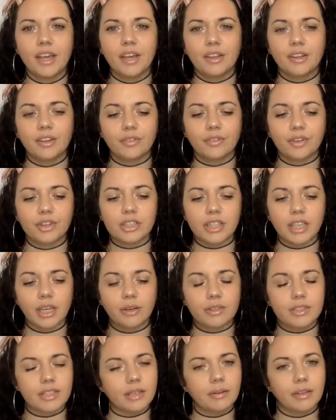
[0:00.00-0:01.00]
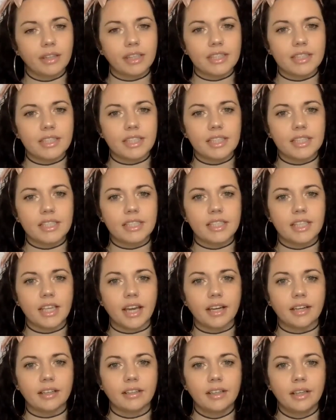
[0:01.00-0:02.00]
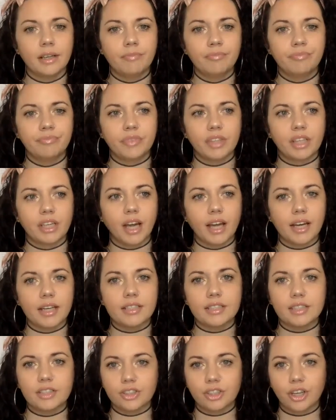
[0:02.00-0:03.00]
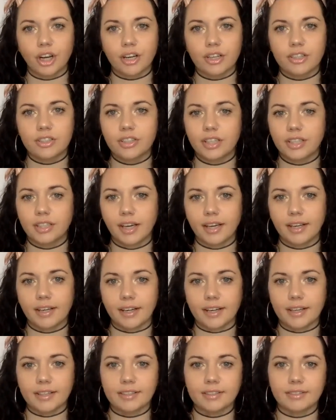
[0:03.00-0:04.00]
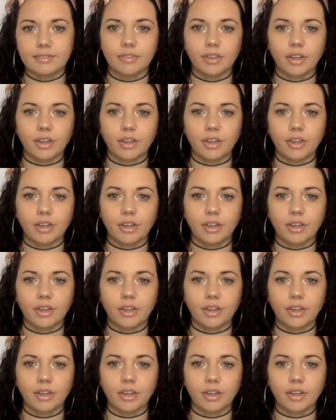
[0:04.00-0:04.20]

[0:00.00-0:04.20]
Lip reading: the first thing I want to say about this is that God is in charge and not us.